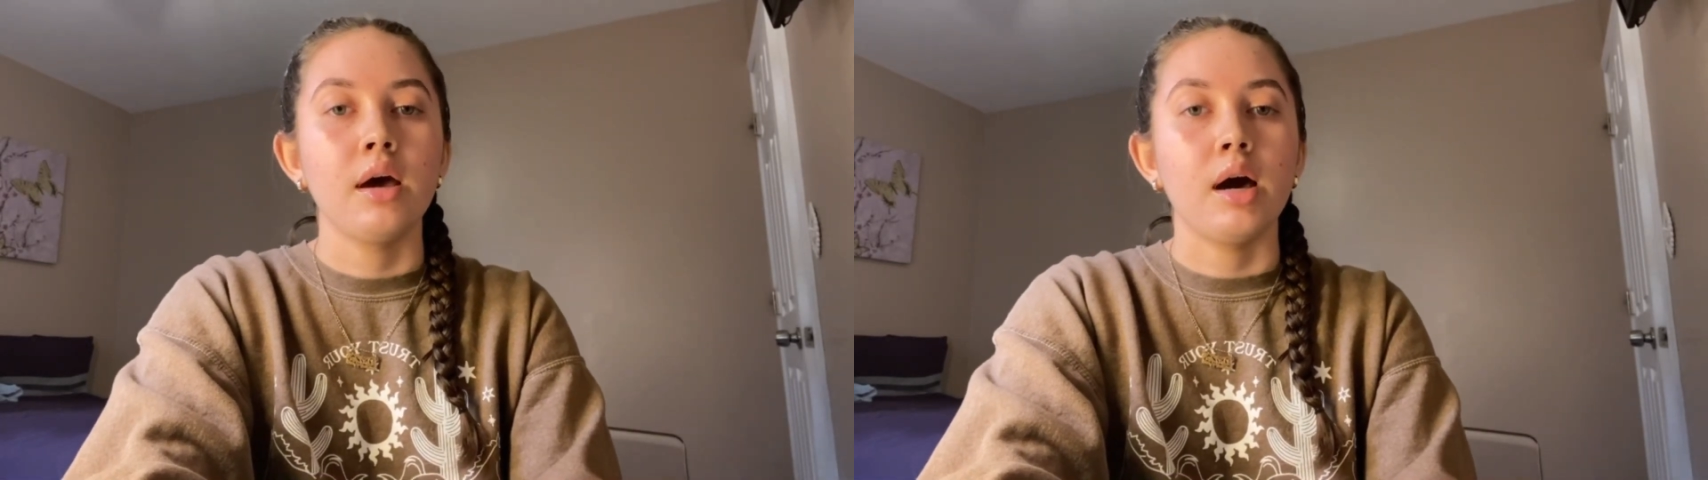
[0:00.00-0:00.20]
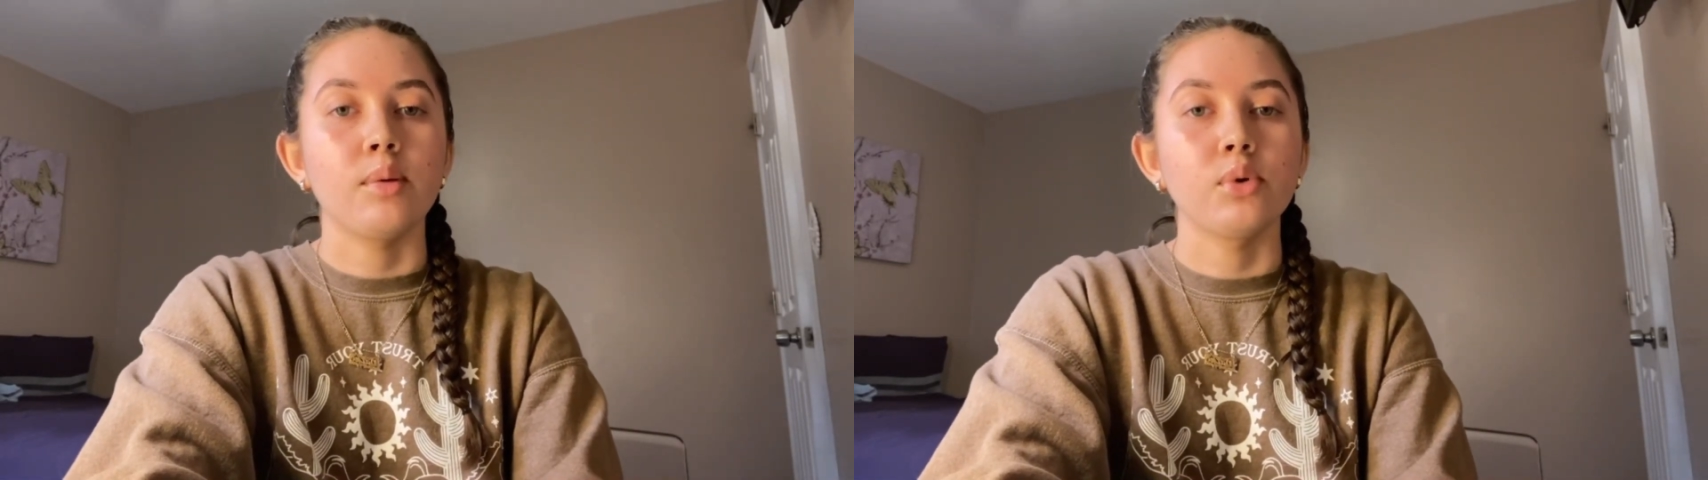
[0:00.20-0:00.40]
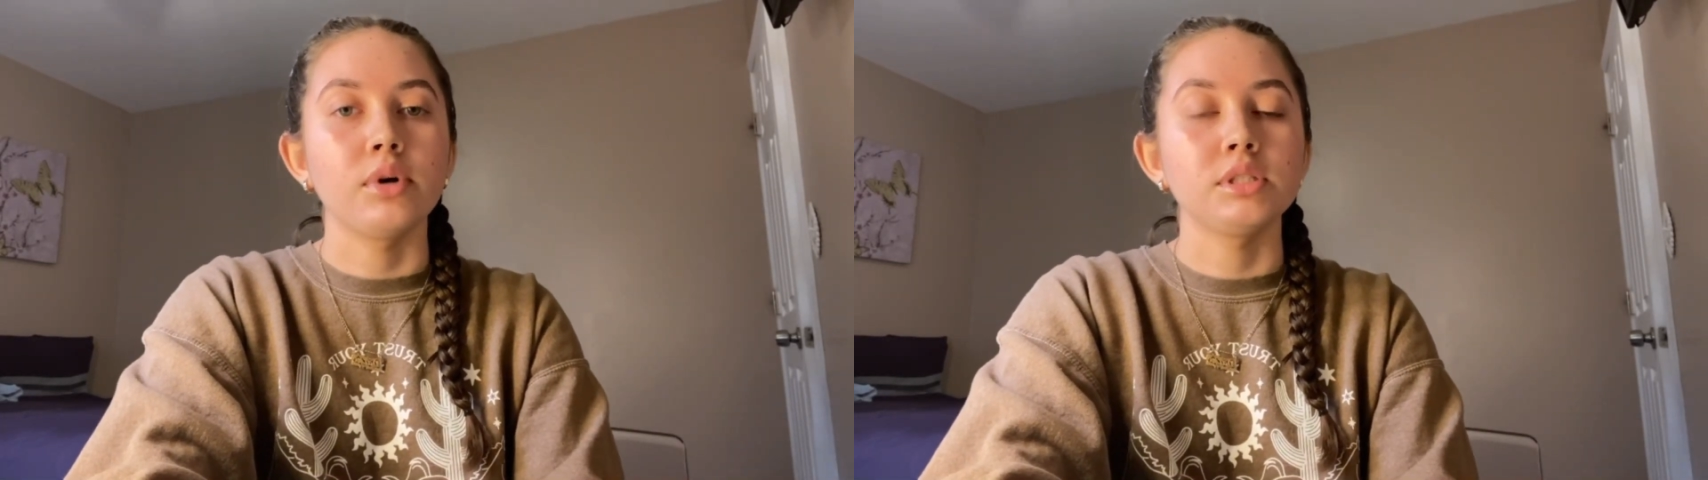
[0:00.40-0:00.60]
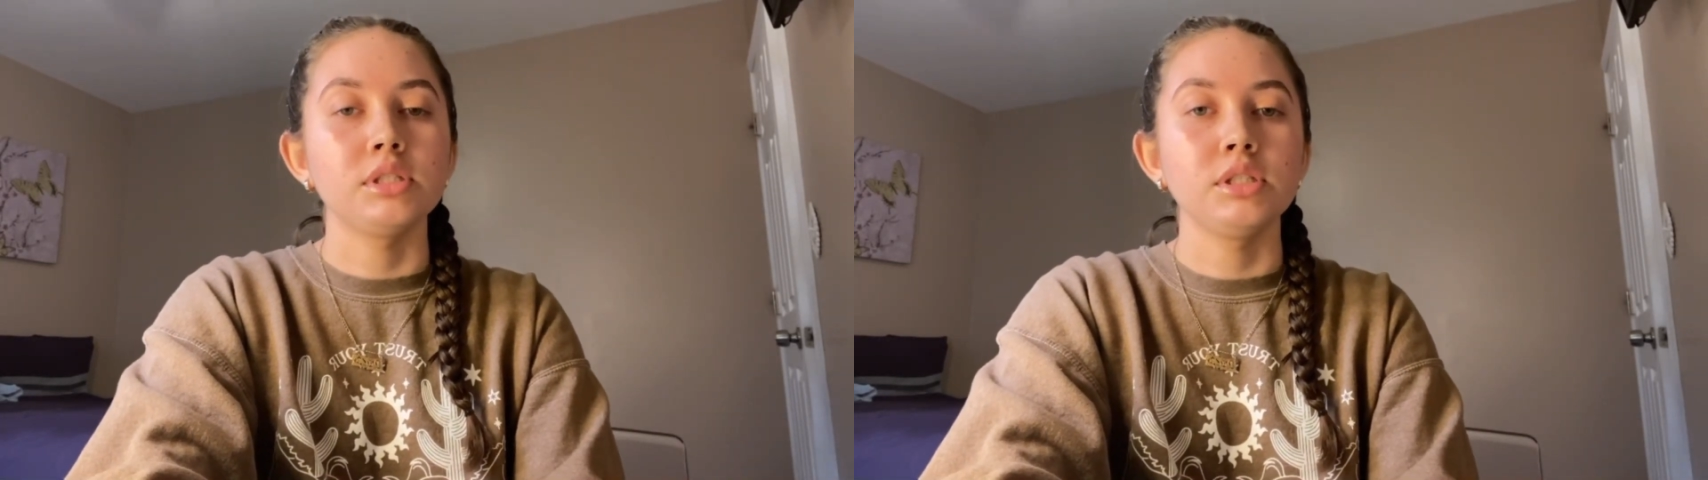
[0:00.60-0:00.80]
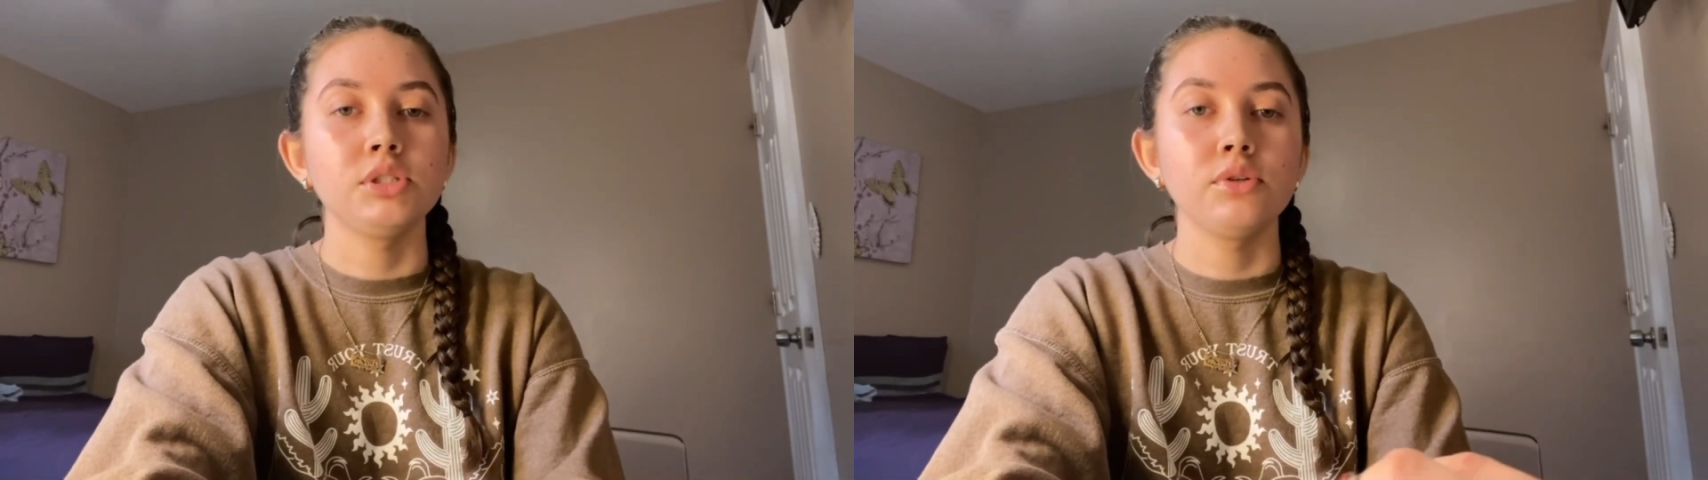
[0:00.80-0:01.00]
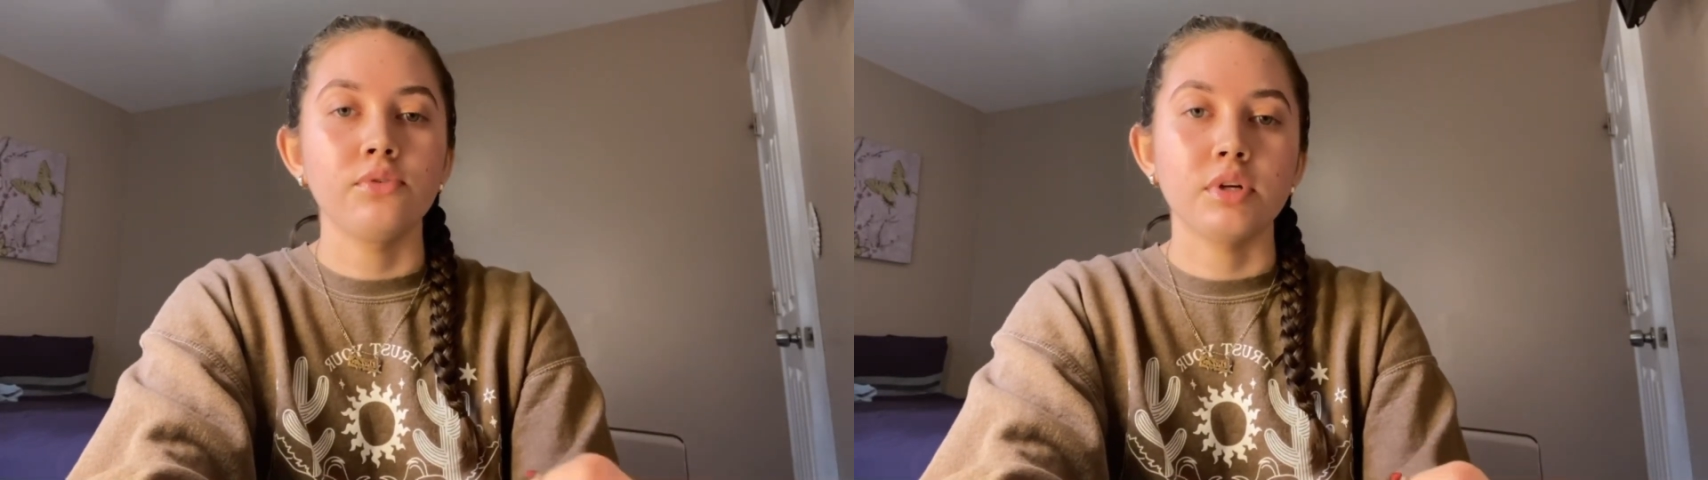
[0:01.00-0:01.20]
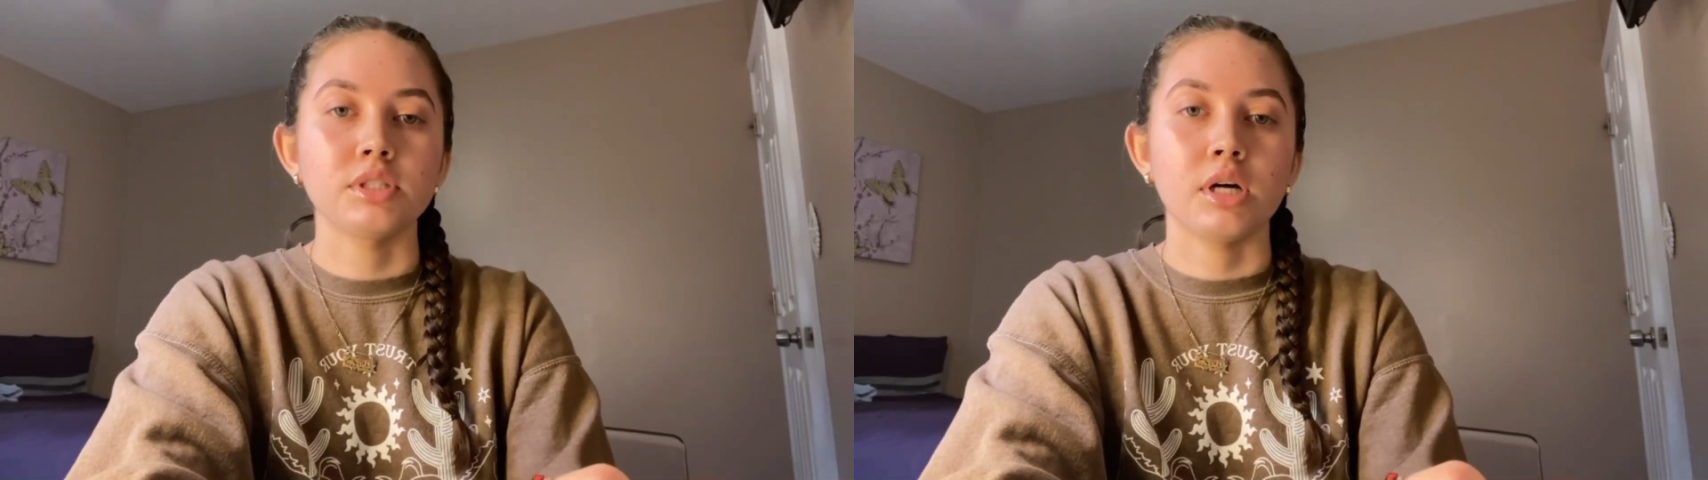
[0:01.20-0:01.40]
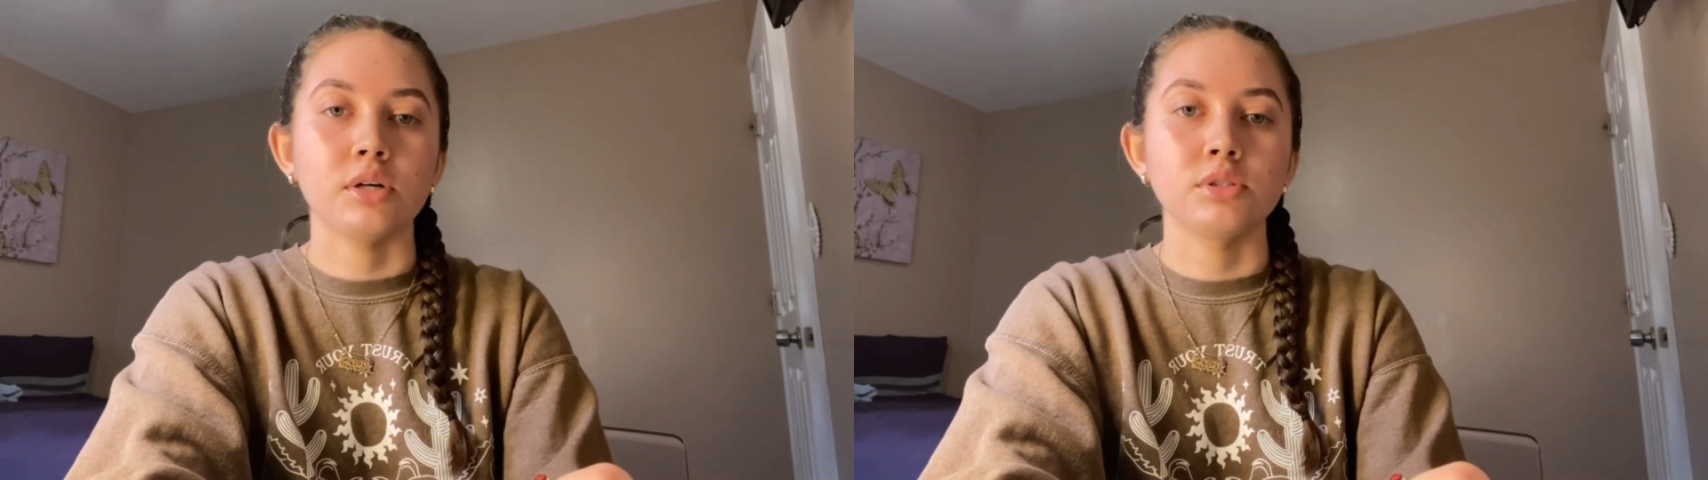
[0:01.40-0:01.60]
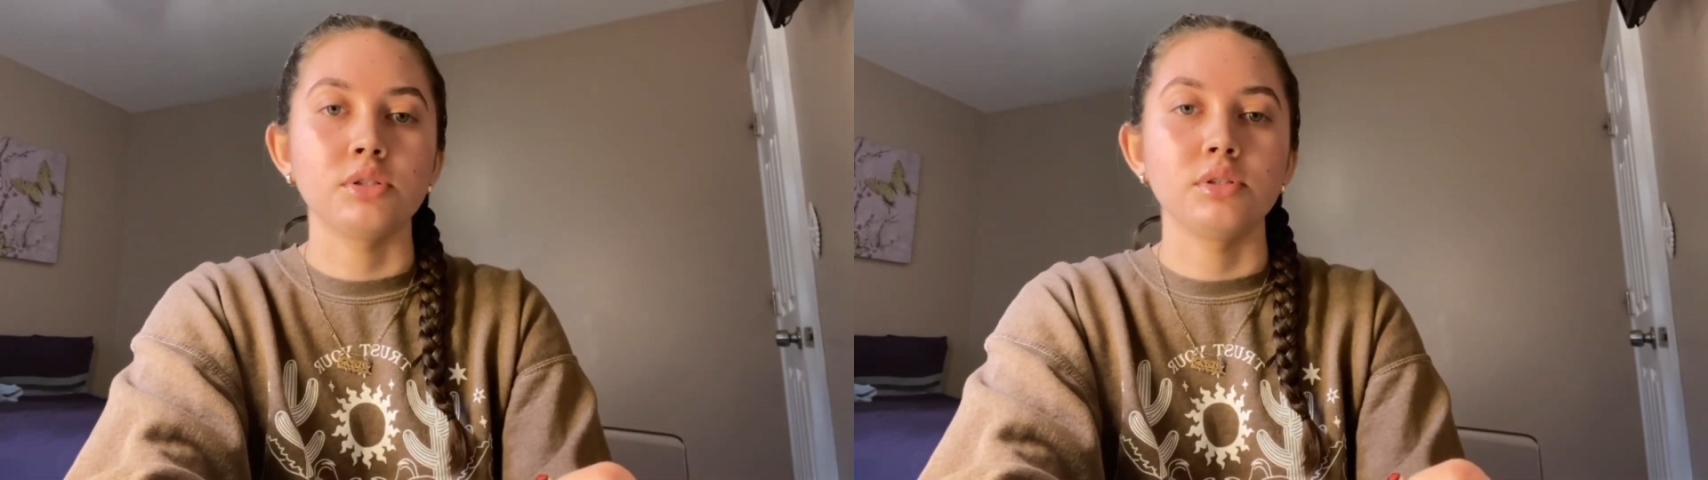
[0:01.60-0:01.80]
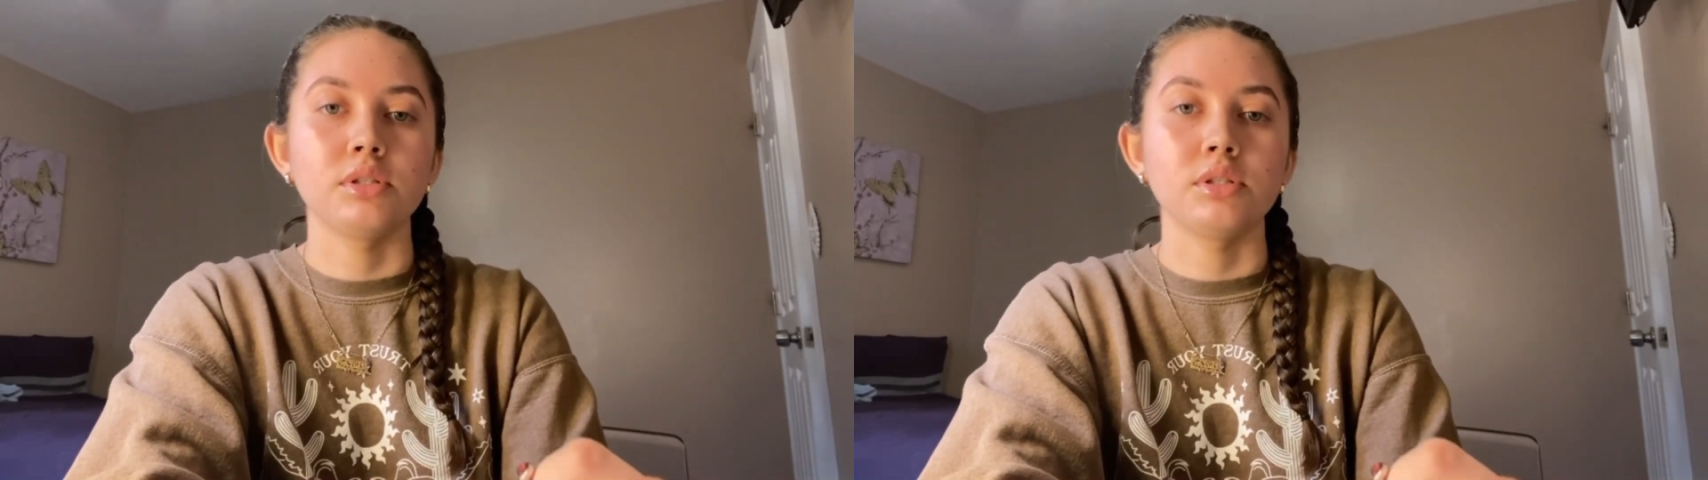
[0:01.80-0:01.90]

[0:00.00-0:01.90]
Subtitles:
I'm going to teach you first how to do